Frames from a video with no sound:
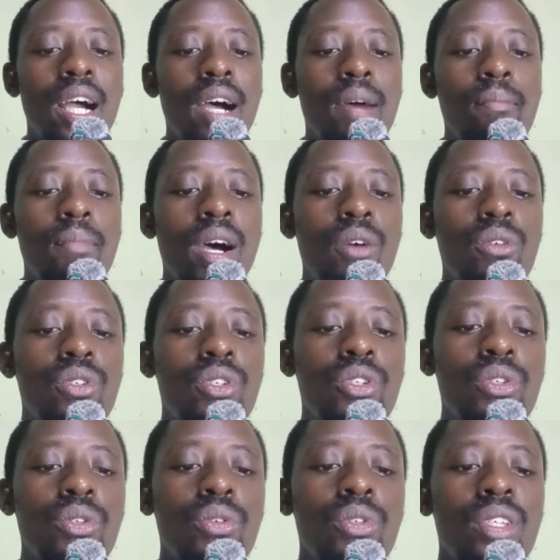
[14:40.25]
amounts
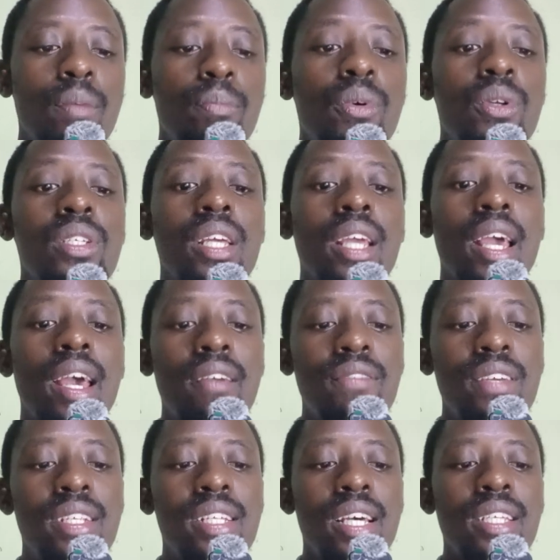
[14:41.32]
to supporting
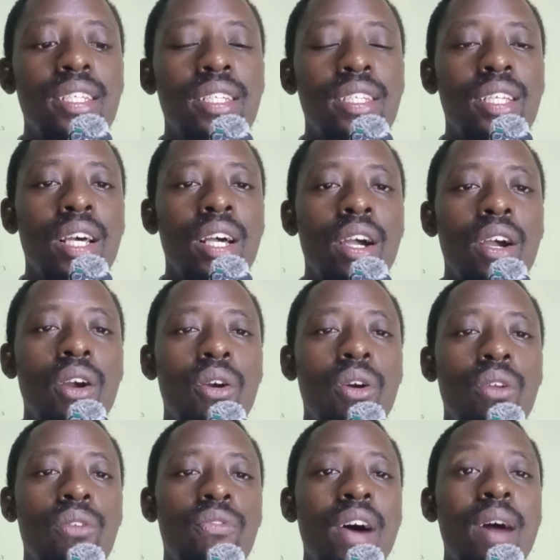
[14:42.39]
evidence
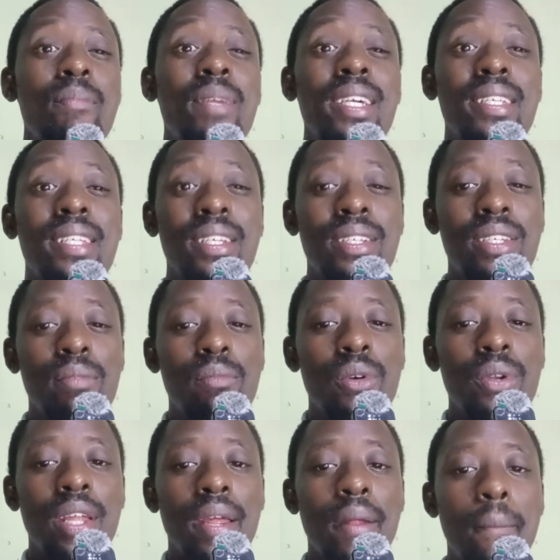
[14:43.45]
confirming
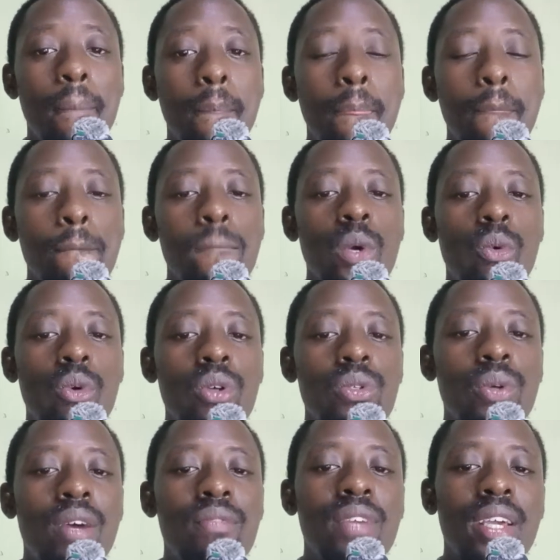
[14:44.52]
testimony. We
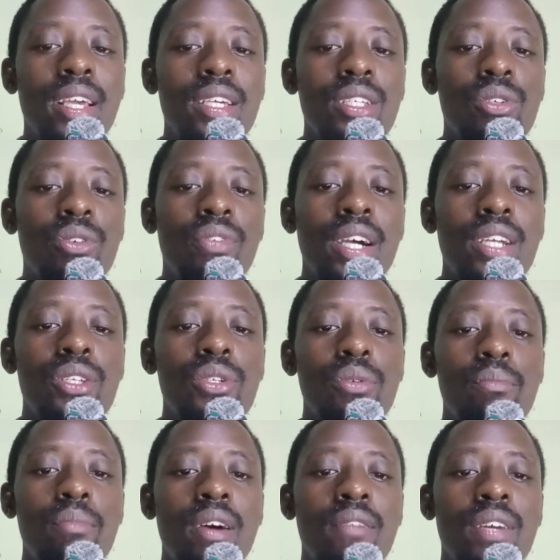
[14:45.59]
also have the case of
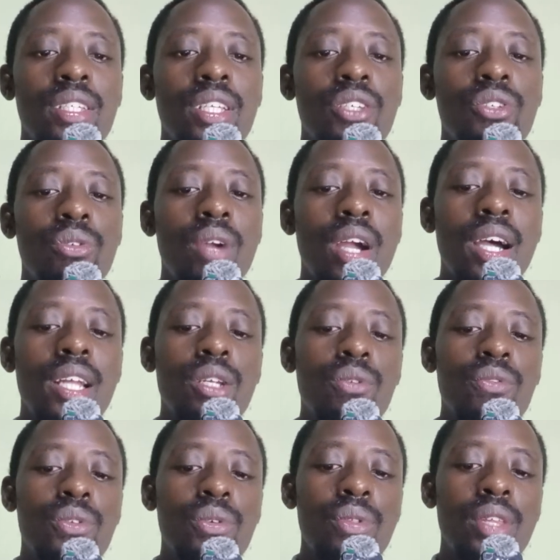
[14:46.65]
Katumba versus Uganda
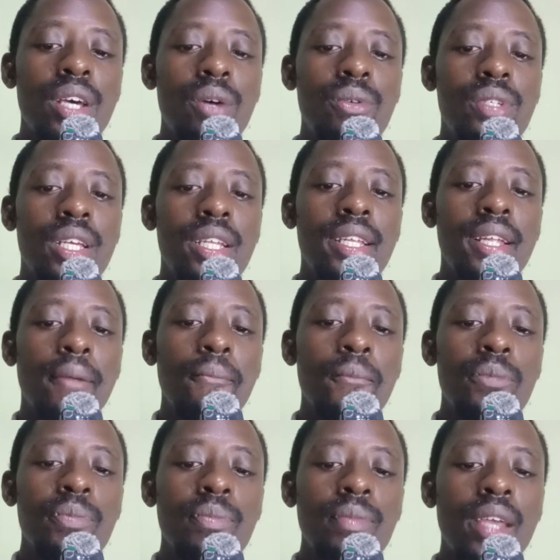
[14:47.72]
of 2000.
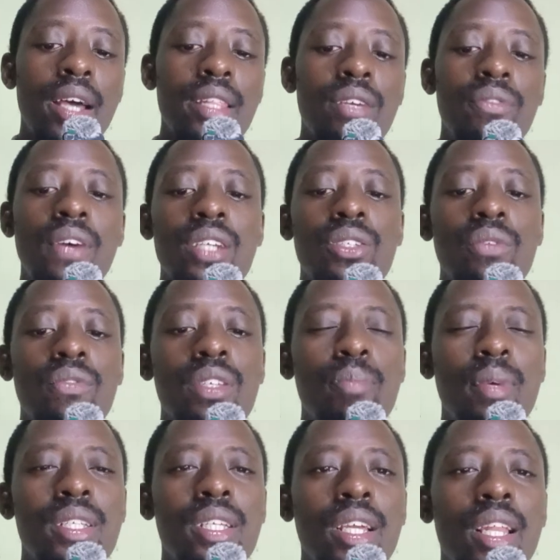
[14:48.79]
And the facts of this
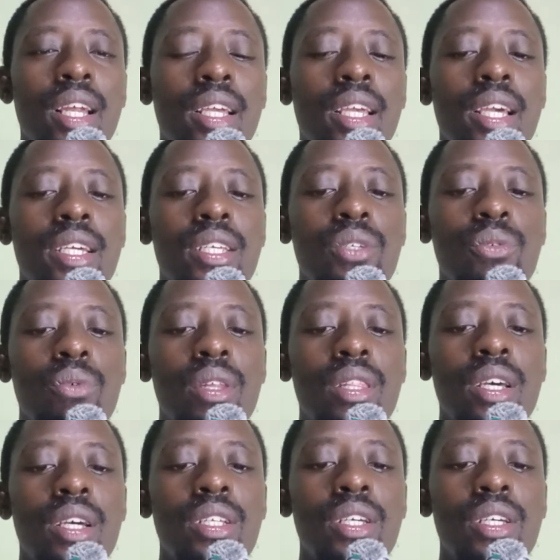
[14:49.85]
particular case were
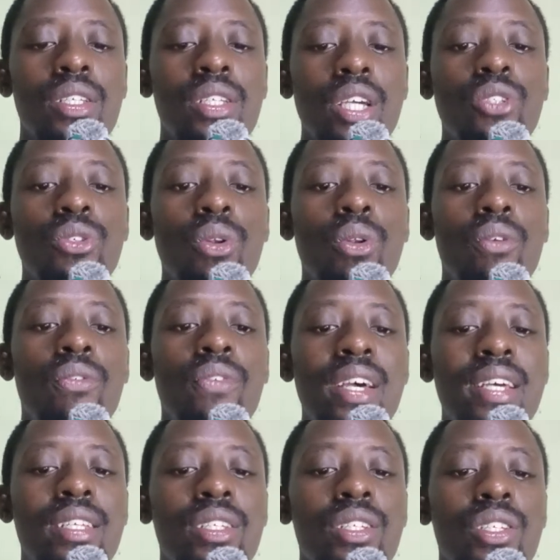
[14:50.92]
that sexual
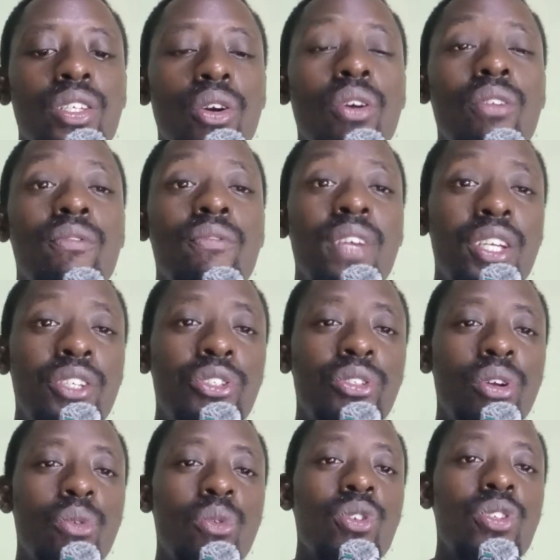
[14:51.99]
offense
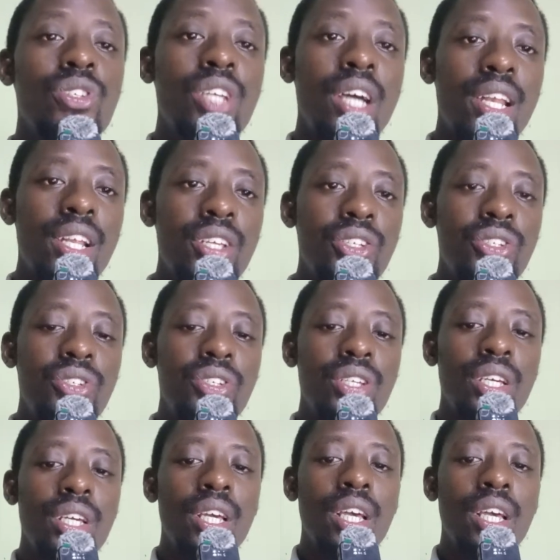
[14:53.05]
conviction was challenged.